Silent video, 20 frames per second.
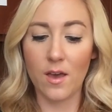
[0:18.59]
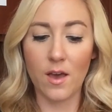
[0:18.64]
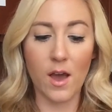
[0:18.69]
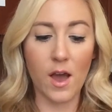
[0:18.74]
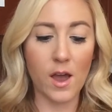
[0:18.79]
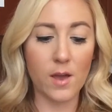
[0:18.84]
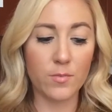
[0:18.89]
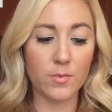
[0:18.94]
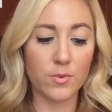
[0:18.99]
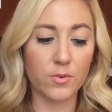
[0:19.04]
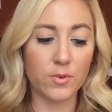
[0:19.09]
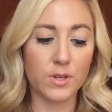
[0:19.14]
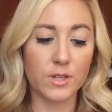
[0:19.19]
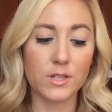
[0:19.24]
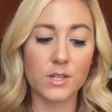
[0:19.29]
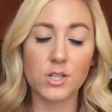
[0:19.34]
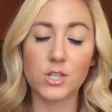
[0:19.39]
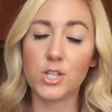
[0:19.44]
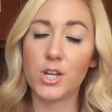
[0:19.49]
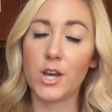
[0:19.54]
I'm going to
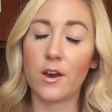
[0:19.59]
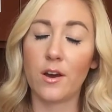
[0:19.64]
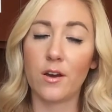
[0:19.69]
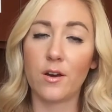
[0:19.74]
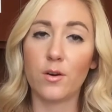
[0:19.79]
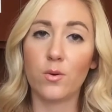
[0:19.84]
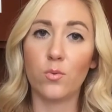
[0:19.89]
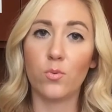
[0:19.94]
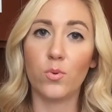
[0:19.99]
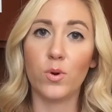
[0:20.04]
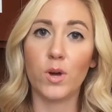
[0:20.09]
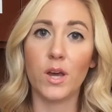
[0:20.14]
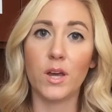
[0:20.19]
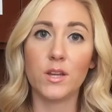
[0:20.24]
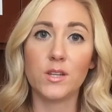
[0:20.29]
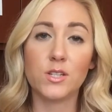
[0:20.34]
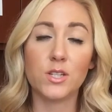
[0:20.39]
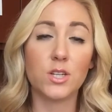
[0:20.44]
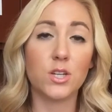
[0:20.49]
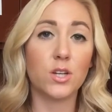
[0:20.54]
share
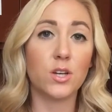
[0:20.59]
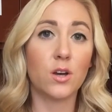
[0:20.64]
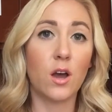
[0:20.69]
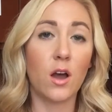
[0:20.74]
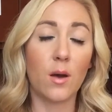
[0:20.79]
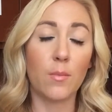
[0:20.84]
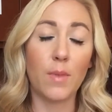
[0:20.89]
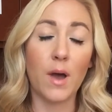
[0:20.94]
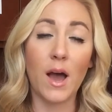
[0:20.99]
what um,